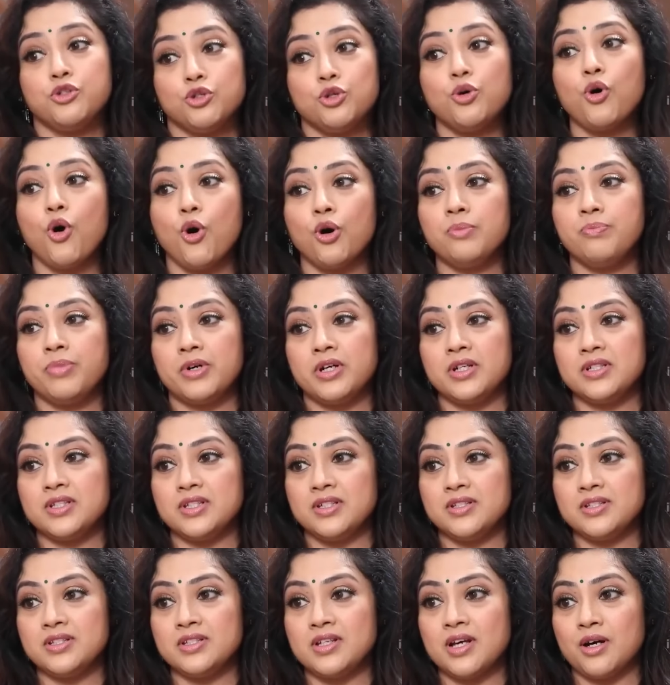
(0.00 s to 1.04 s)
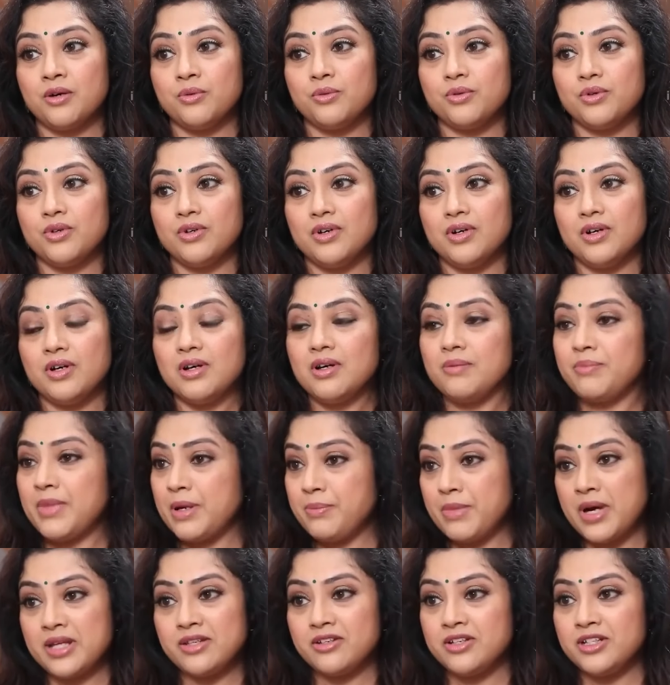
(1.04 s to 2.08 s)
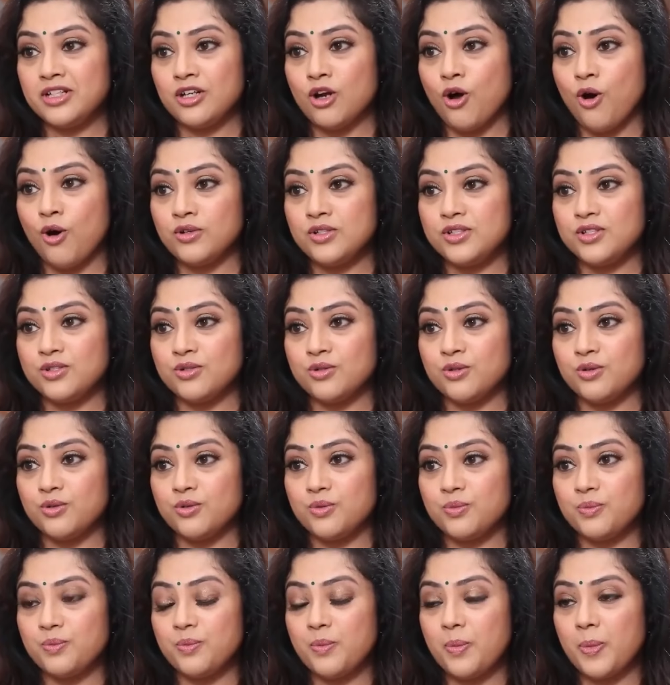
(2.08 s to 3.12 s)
There are two old persons now. My mother-in-law also.